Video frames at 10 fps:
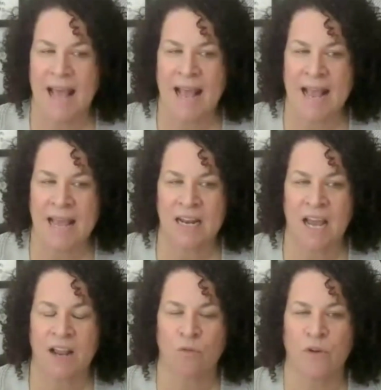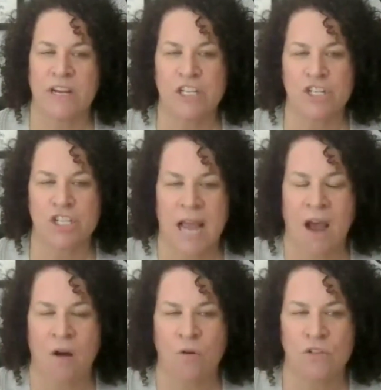And I reached
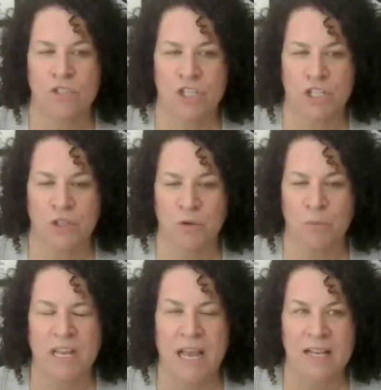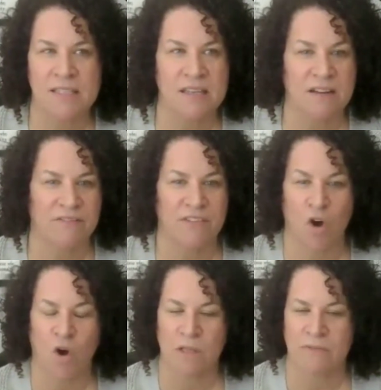out to, because of
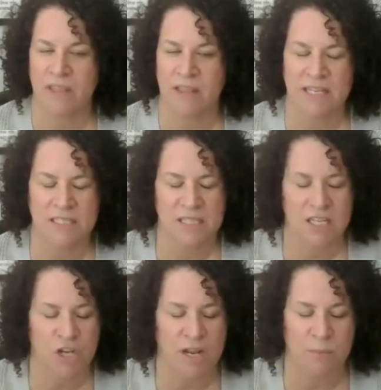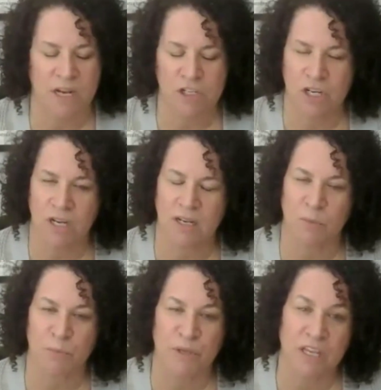all of the things that Jen mentioned,
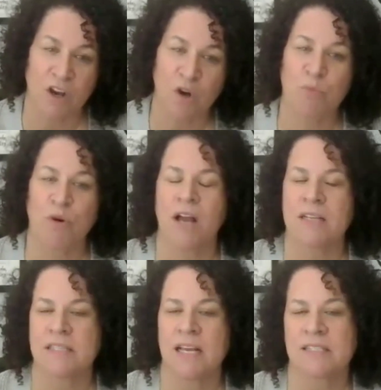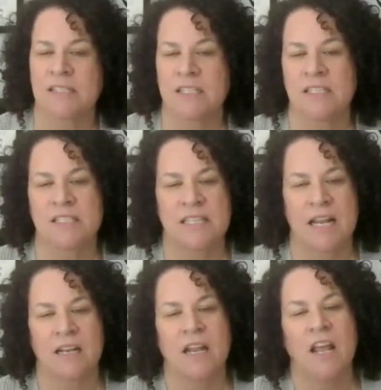the PO processes
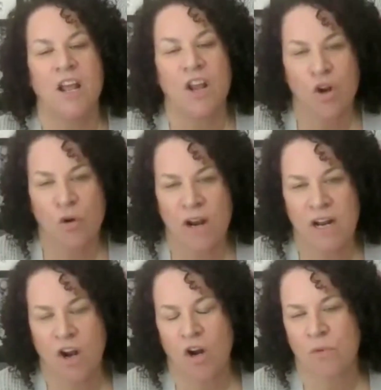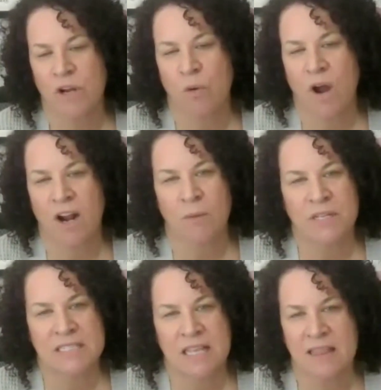and credit card
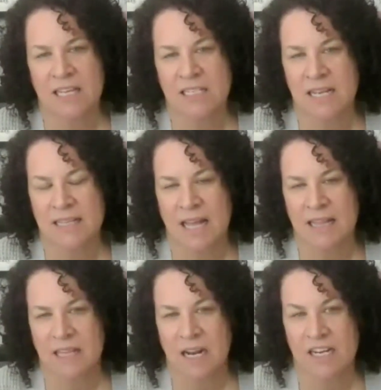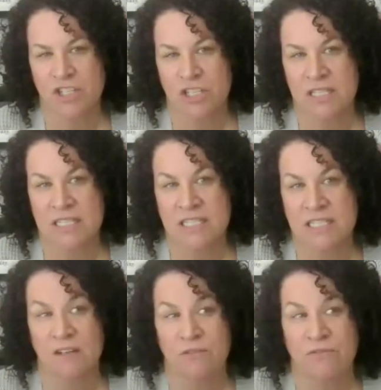requirements and things like that, that I just
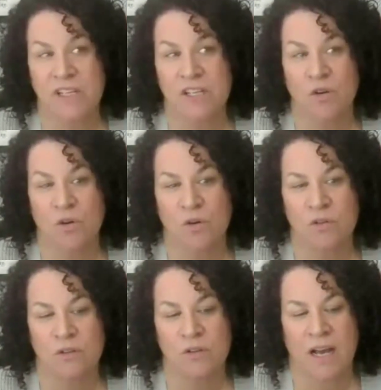didn't feel